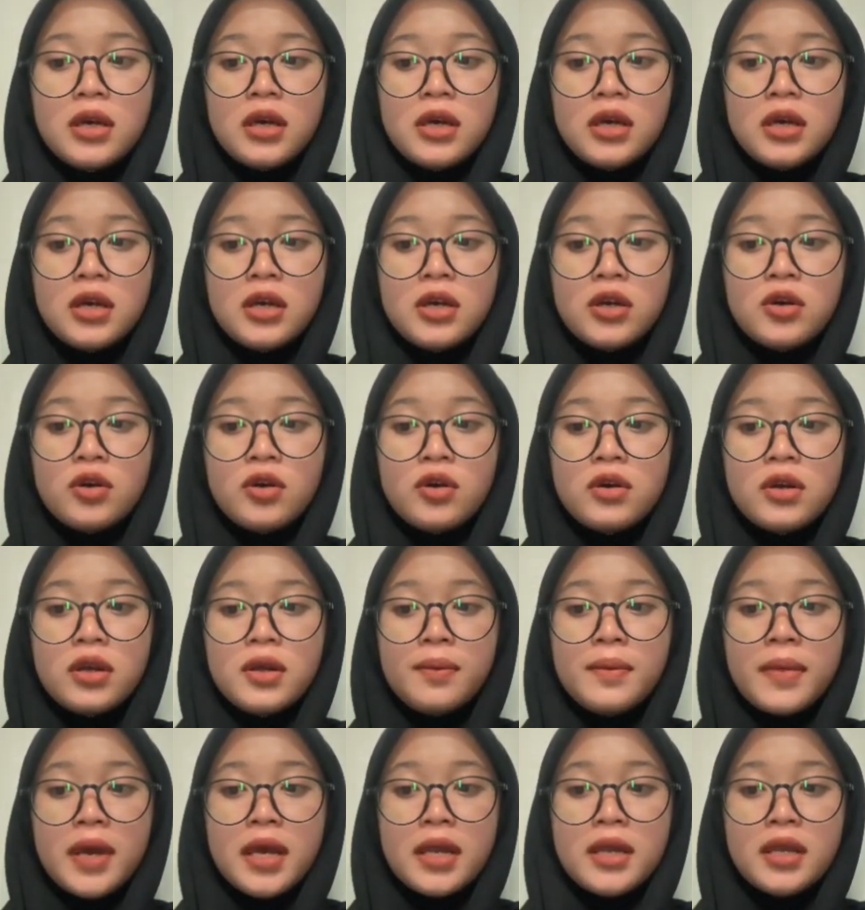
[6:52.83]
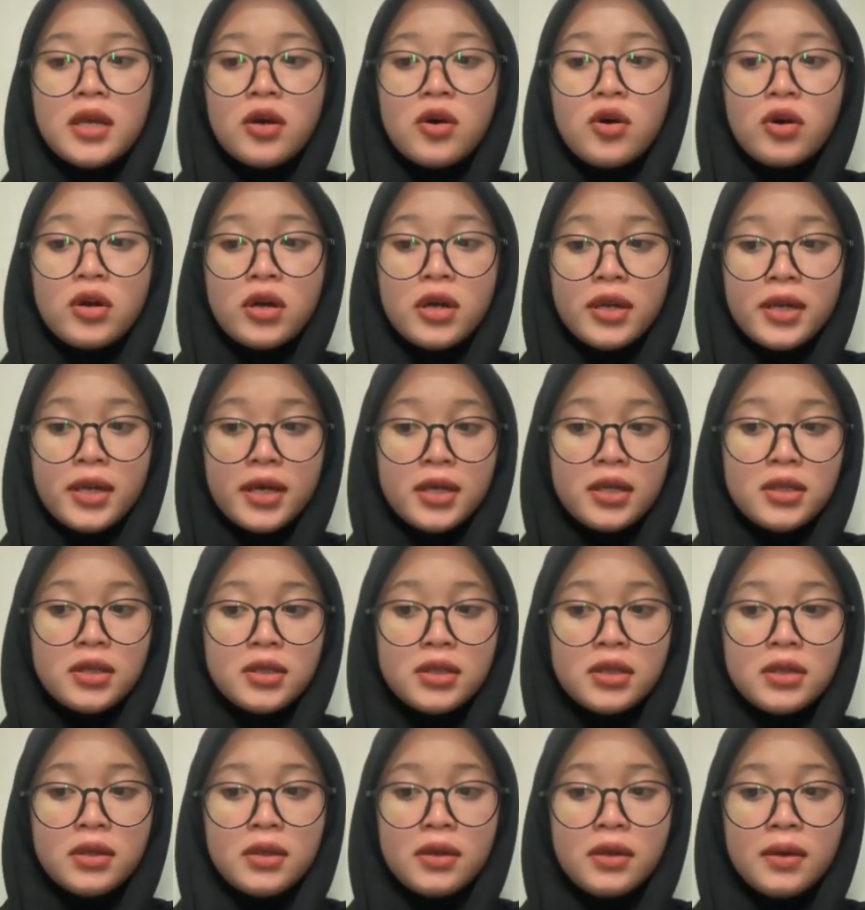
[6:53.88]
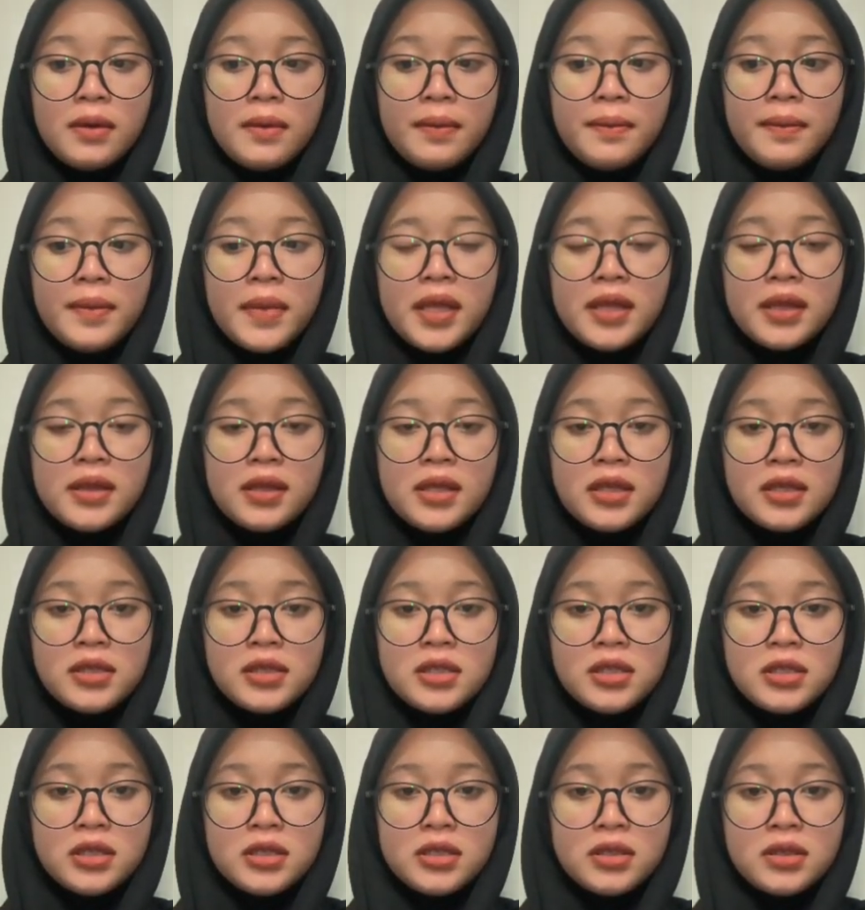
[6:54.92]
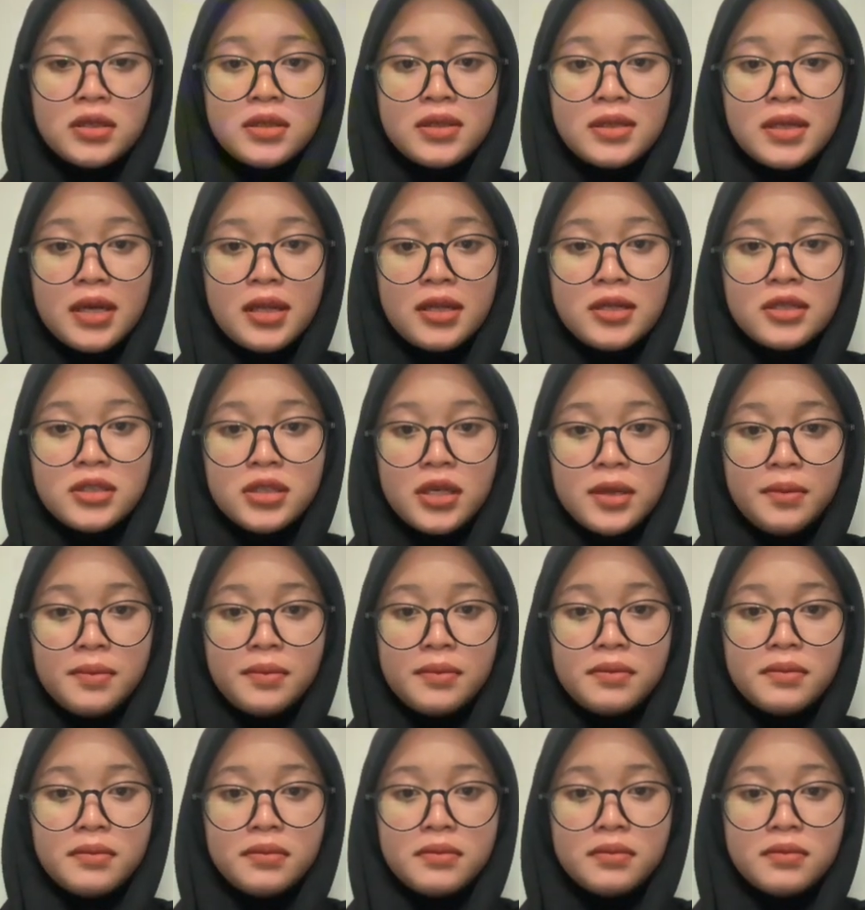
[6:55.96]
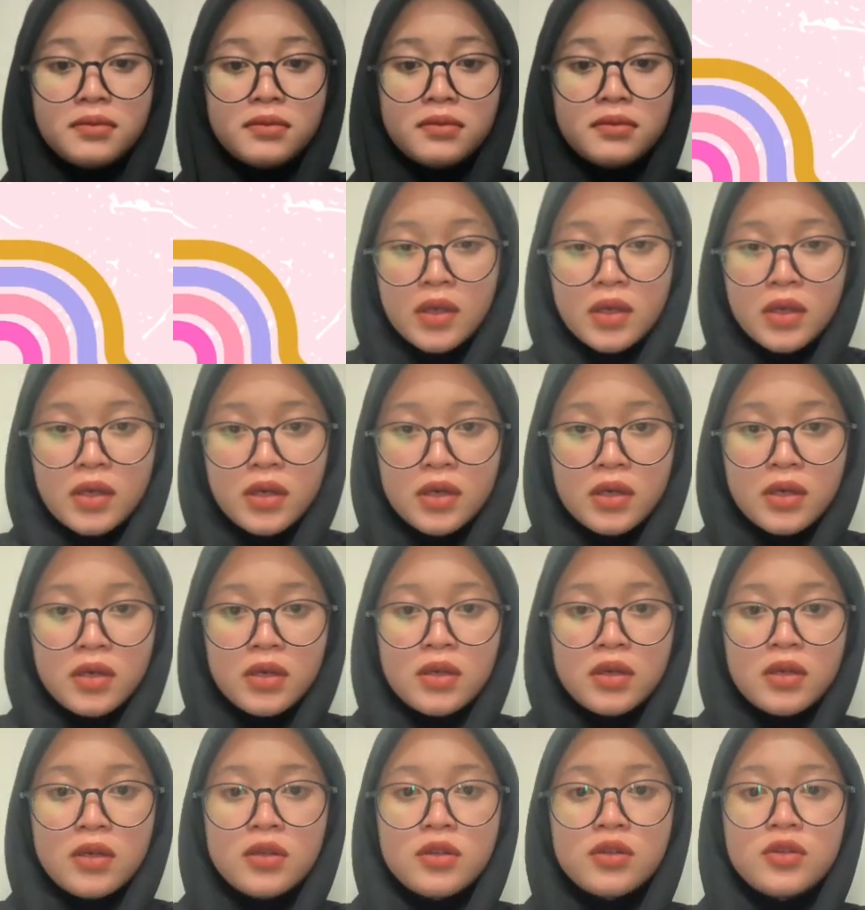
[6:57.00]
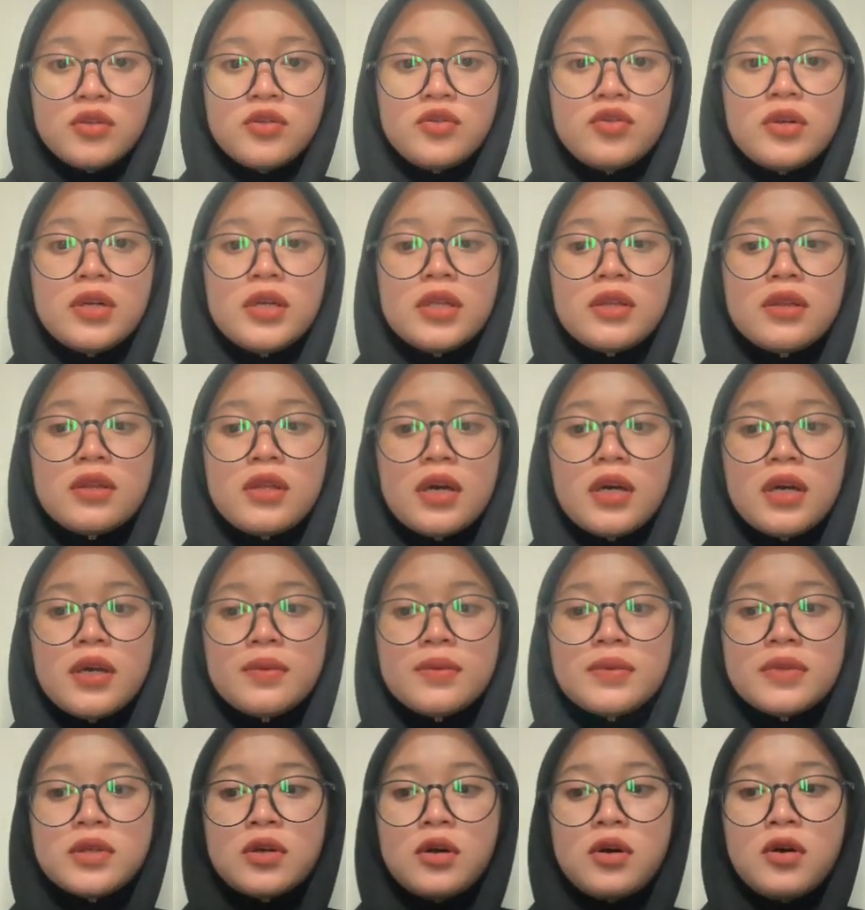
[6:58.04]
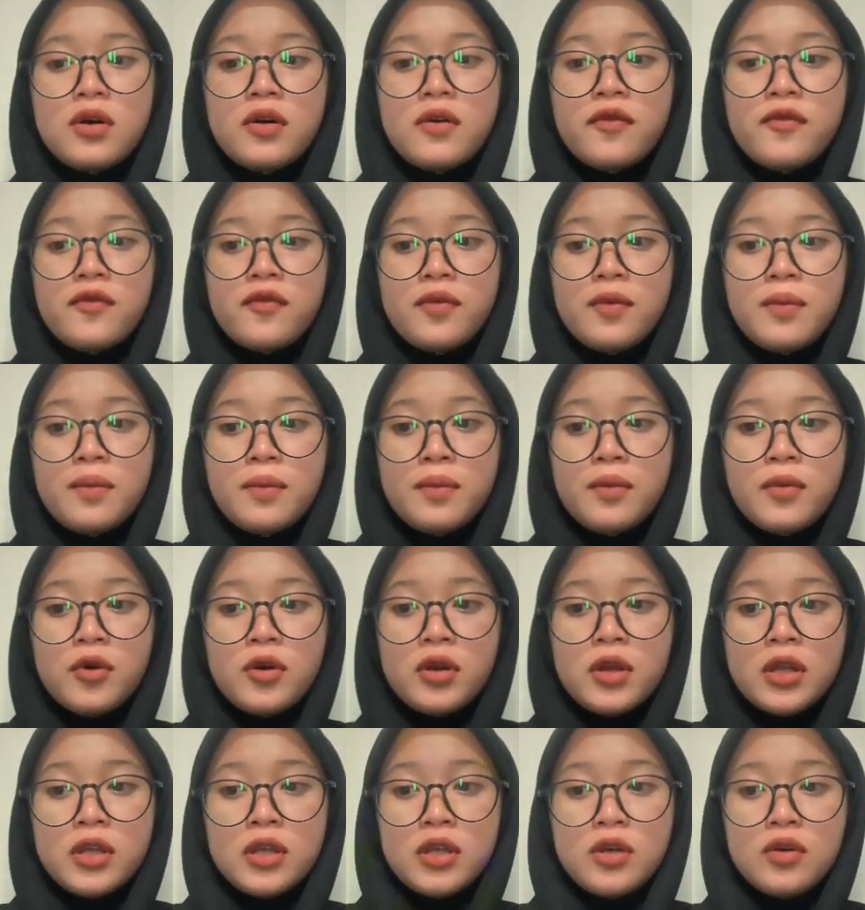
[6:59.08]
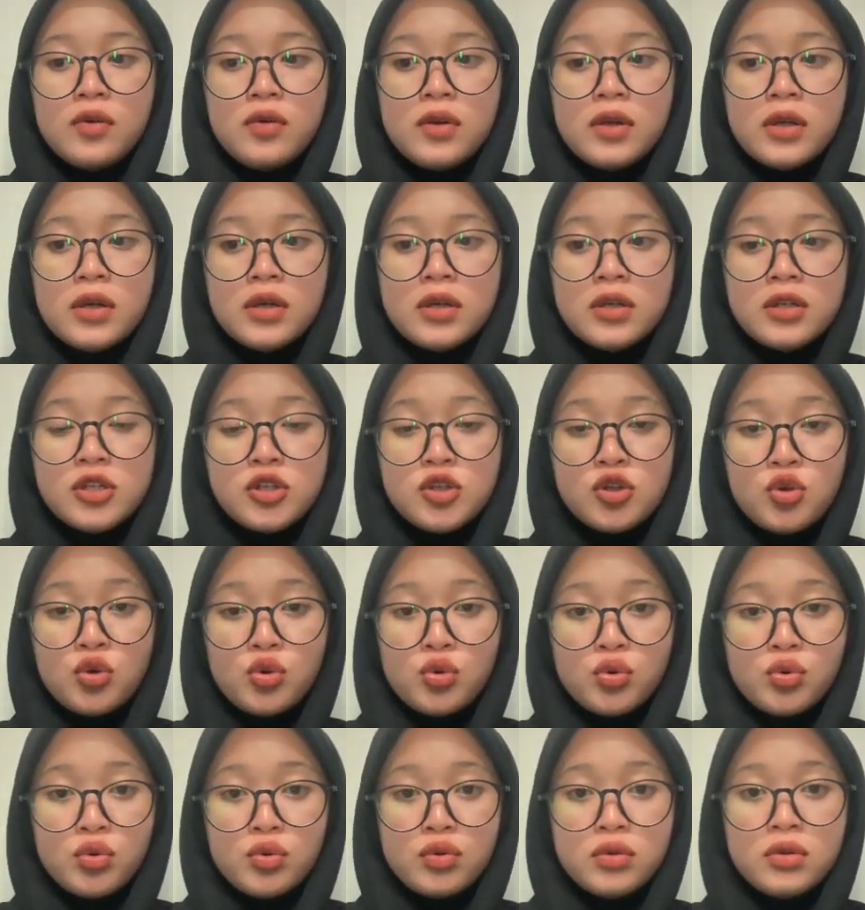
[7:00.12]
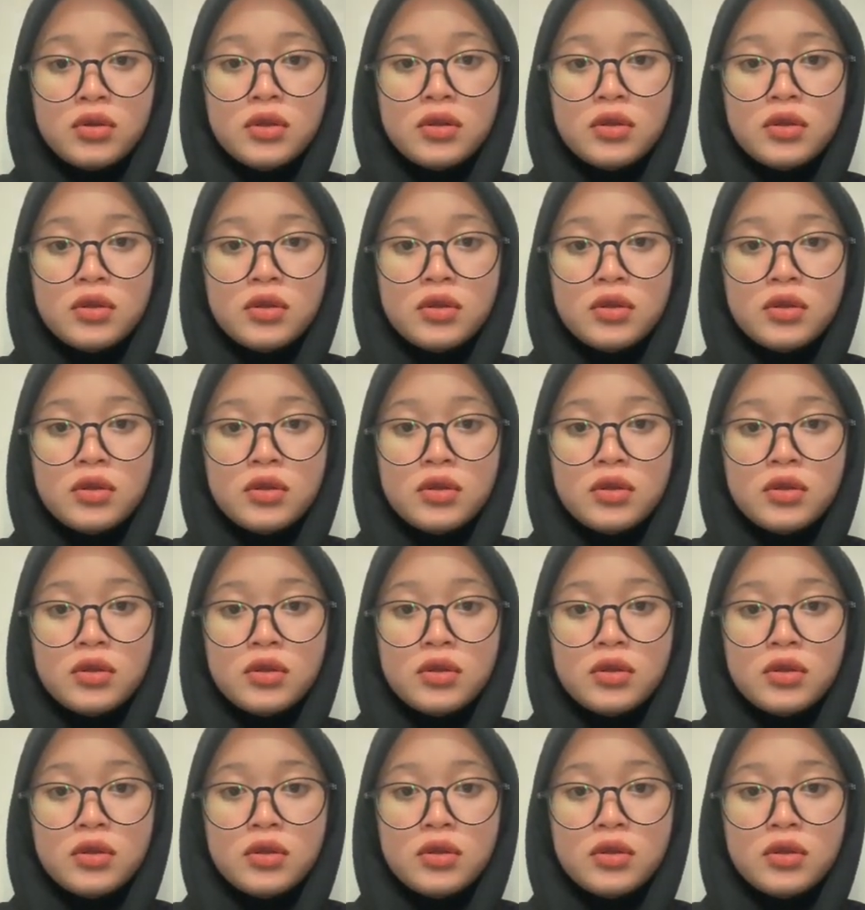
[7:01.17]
anchoring many organelles, maintains cell shape. 3 types of molecular structure: